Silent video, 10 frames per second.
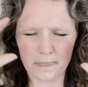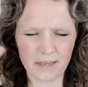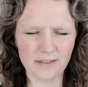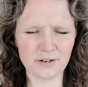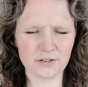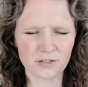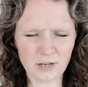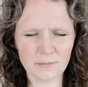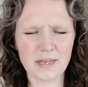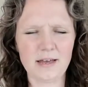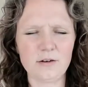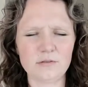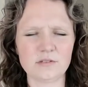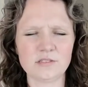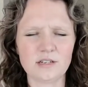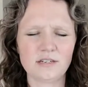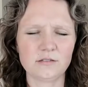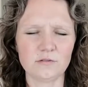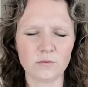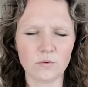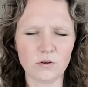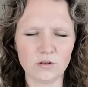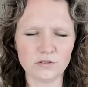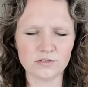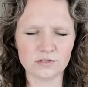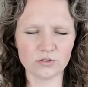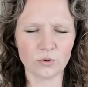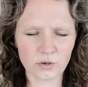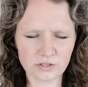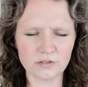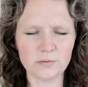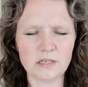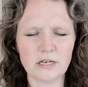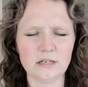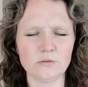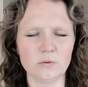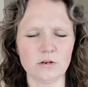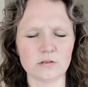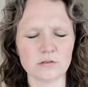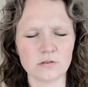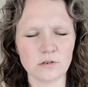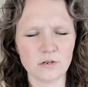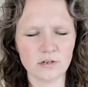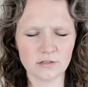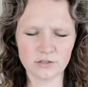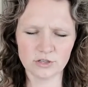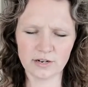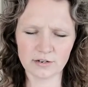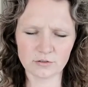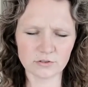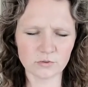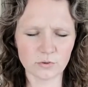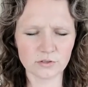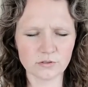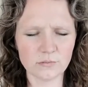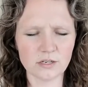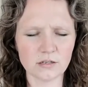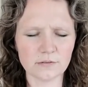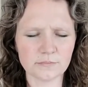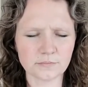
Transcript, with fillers: they're coming out the sides of the walls towards me as well, and this triangle is towards me.